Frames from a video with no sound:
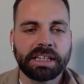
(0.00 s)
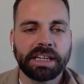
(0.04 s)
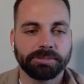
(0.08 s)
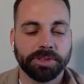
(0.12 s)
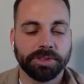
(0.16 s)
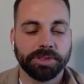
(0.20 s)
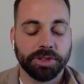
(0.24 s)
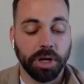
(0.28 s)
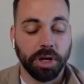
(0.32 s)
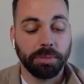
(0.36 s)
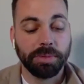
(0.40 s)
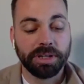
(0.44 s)

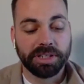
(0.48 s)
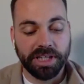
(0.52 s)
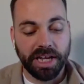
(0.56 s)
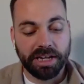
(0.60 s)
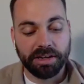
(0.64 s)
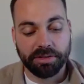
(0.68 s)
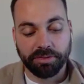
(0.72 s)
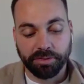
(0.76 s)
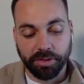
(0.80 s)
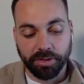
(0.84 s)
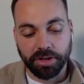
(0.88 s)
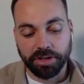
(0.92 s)
So I'm
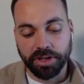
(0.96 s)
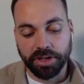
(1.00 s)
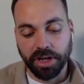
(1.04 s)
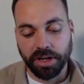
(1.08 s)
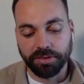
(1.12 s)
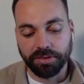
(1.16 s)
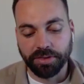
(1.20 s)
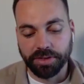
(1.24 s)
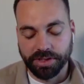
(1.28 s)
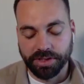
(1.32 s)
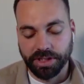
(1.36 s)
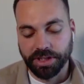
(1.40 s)
excited for our
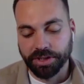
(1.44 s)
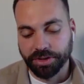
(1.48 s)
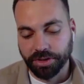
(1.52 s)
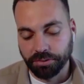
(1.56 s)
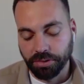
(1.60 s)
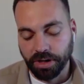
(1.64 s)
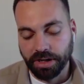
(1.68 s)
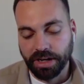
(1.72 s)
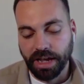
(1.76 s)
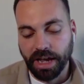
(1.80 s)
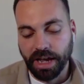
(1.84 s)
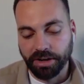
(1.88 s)
conversation
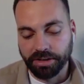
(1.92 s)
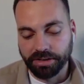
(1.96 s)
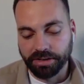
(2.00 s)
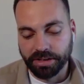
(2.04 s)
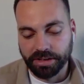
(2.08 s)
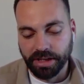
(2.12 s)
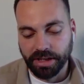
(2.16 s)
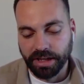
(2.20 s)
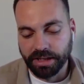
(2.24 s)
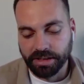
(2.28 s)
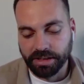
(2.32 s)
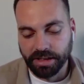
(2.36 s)
right now
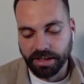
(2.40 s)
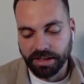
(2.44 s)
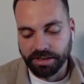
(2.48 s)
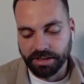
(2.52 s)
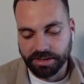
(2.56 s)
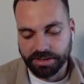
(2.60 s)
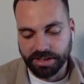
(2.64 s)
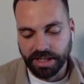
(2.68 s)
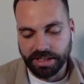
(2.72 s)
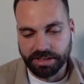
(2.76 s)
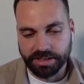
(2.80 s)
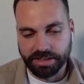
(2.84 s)
in the
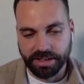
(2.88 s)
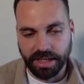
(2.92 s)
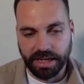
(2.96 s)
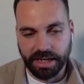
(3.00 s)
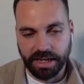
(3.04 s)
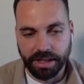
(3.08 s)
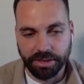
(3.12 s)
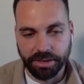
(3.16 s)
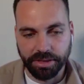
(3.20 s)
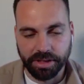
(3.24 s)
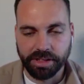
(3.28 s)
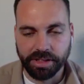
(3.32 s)
sense that
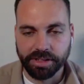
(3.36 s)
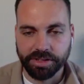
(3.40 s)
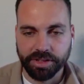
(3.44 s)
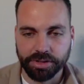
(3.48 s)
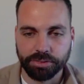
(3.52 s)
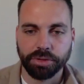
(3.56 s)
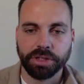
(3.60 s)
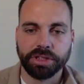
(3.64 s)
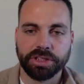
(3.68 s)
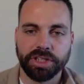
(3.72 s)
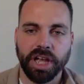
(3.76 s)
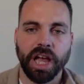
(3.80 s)
I think this is
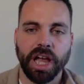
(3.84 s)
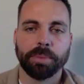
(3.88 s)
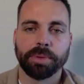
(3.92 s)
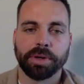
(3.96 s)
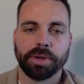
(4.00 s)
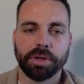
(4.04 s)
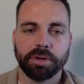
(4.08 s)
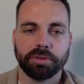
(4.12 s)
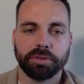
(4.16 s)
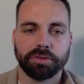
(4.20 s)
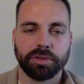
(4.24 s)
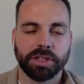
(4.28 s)
really
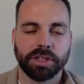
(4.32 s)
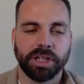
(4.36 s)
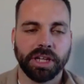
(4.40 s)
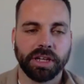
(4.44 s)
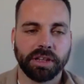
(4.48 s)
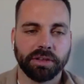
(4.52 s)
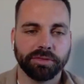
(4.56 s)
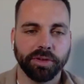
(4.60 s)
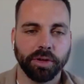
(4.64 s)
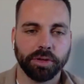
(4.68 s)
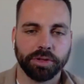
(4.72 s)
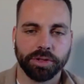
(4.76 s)
topical for a lot of
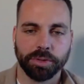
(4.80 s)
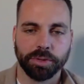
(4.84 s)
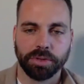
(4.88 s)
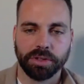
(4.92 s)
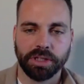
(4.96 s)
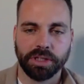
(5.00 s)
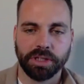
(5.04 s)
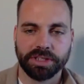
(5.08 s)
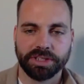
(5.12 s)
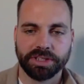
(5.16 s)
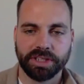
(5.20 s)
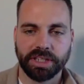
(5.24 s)
the folks who are
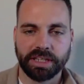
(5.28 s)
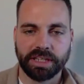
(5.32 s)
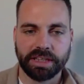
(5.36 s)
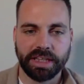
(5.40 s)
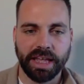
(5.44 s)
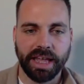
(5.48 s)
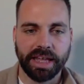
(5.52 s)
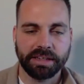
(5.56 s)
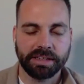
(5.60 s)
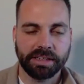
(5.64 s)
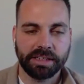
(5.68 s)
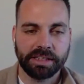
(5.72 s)
listening that